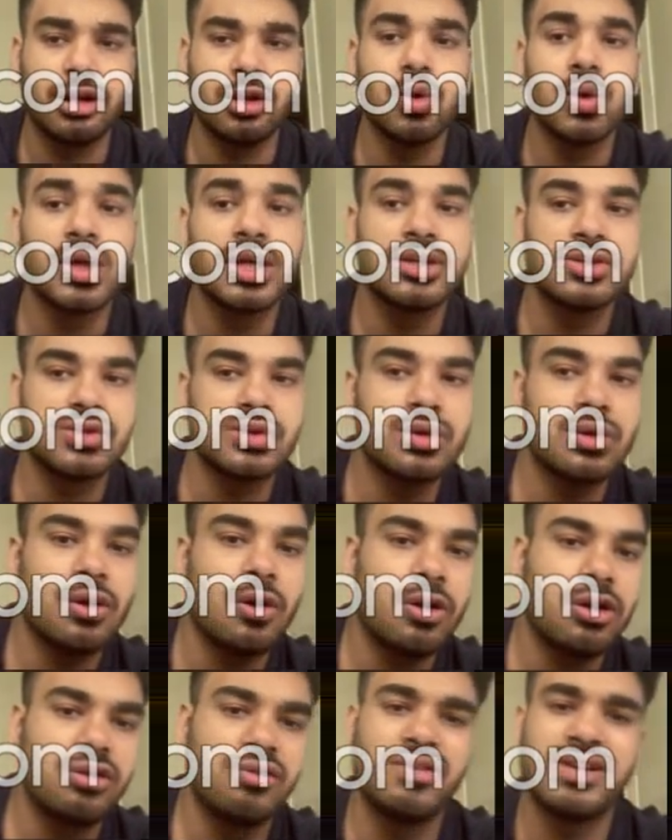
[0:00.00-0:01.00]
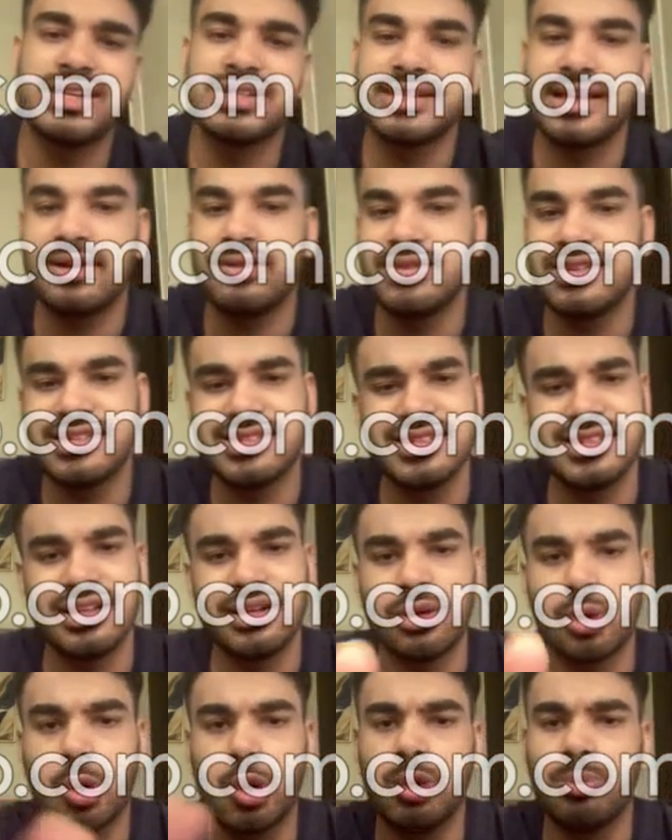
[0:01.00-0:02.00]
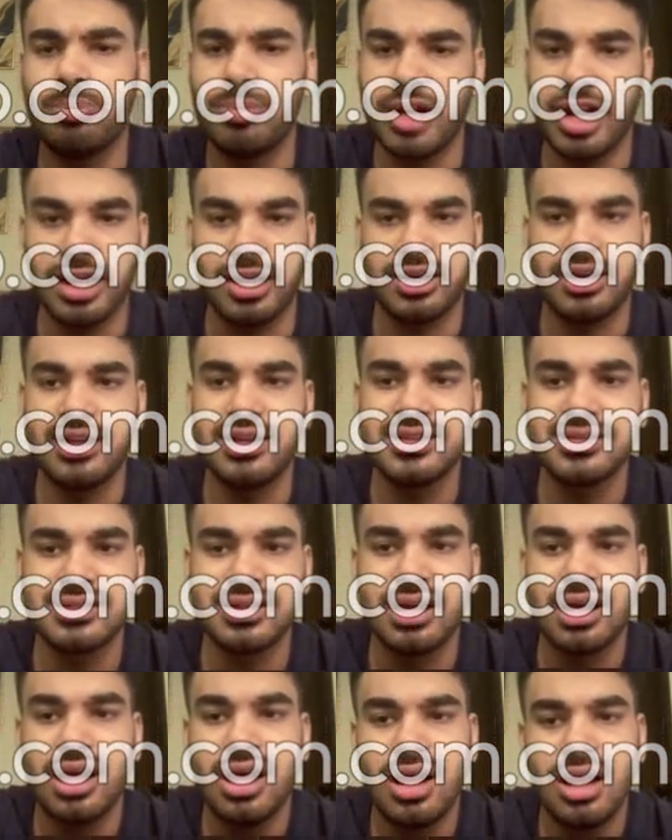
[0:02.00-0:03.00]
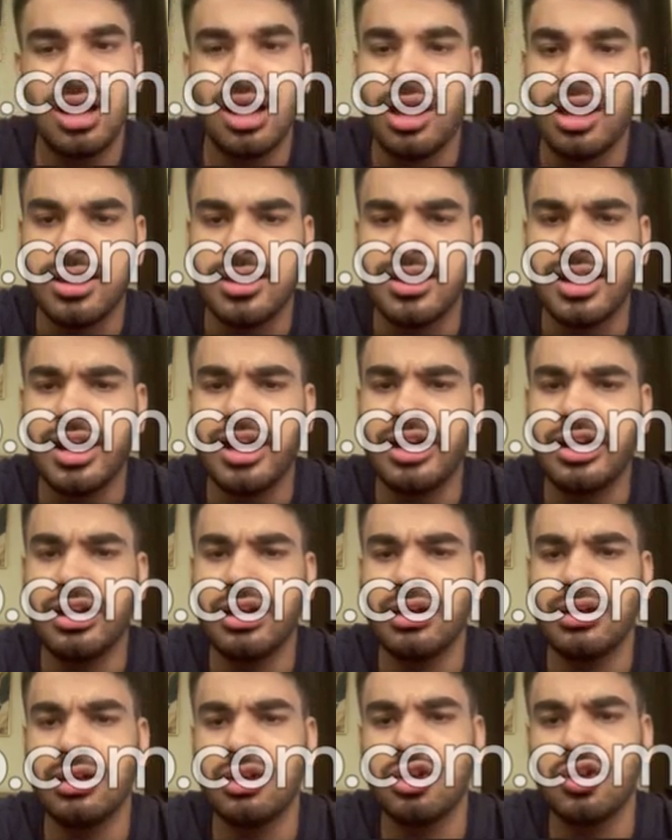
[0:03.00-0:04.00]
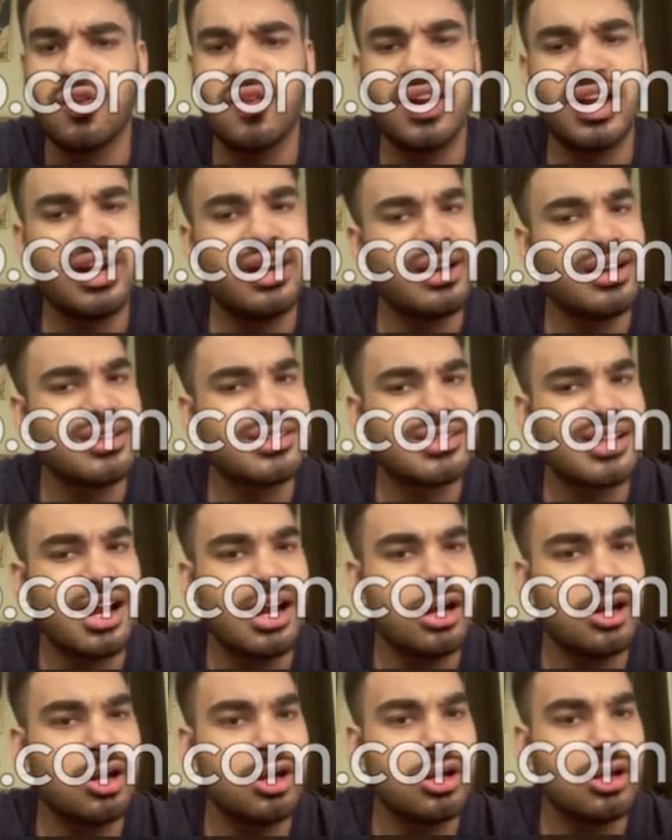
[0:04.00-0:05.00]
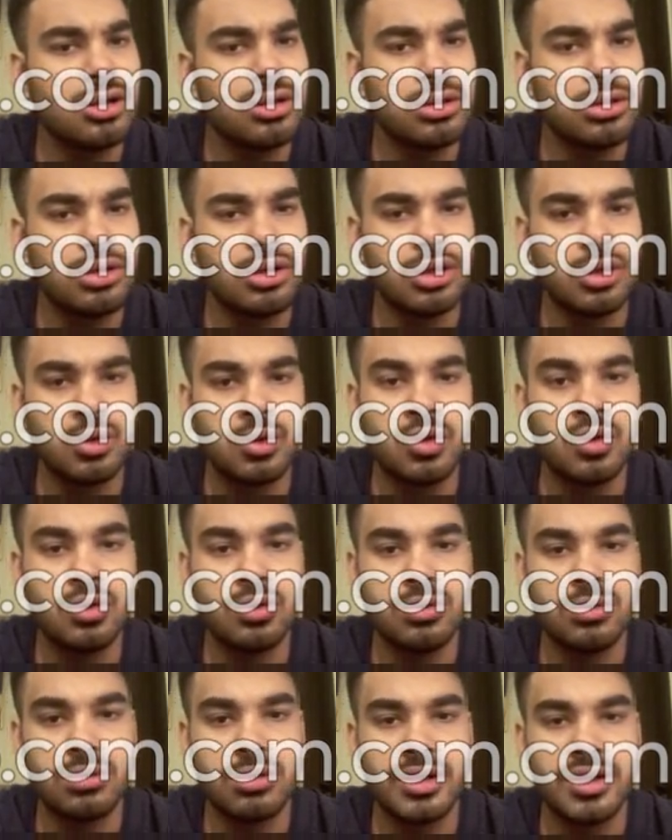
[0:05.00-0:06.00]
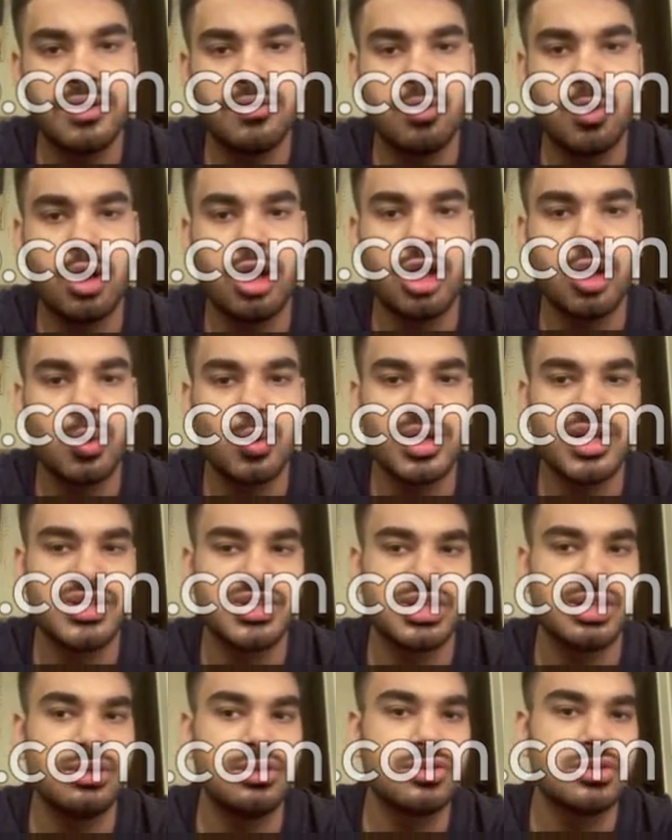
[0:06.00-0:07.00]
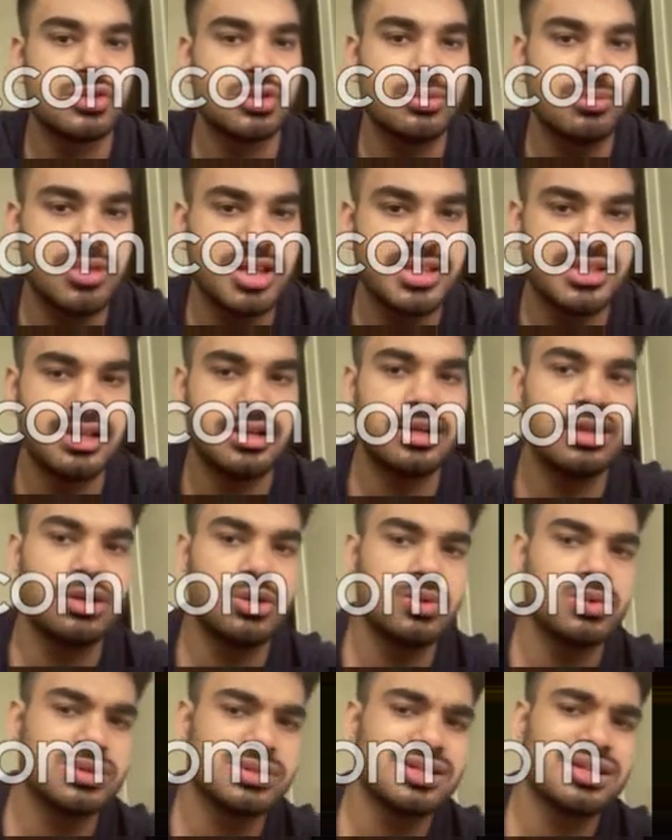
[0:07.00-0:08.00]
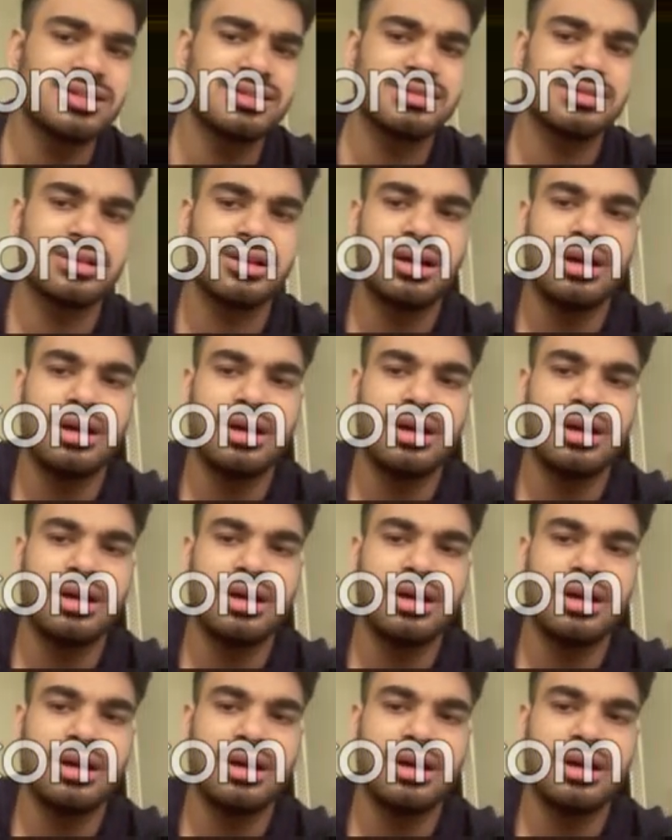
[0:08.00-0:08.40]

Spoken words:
Okay, so you always have, this is a good practice that you will understand in what question you should basically use this